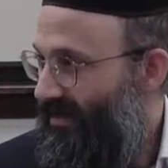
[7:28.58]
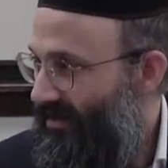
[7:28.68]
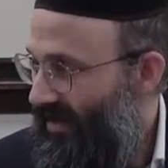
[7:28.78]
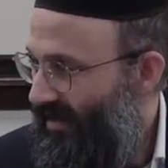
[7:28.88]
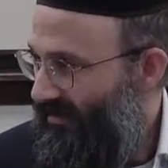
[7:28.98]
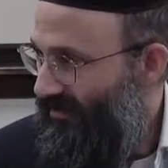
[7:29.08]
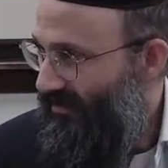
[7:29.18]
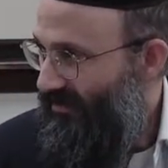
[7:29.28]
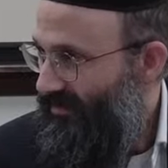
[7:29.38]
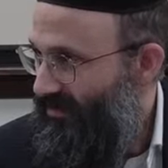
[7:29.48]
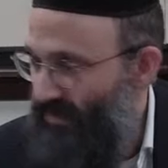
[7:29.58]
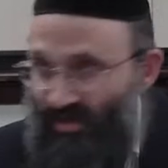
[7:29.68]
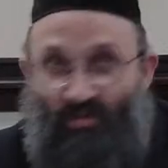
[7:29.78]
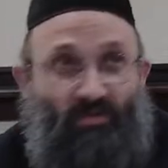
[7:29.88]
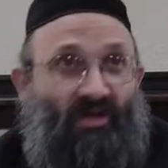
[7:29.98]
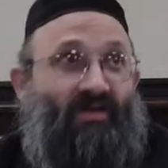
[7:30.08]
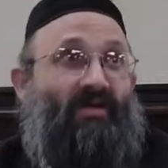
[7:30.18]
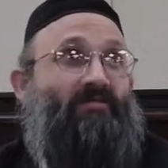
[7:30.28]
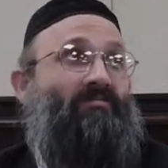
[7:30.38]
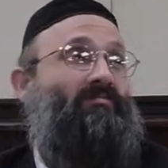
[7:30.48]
then to make the bracha.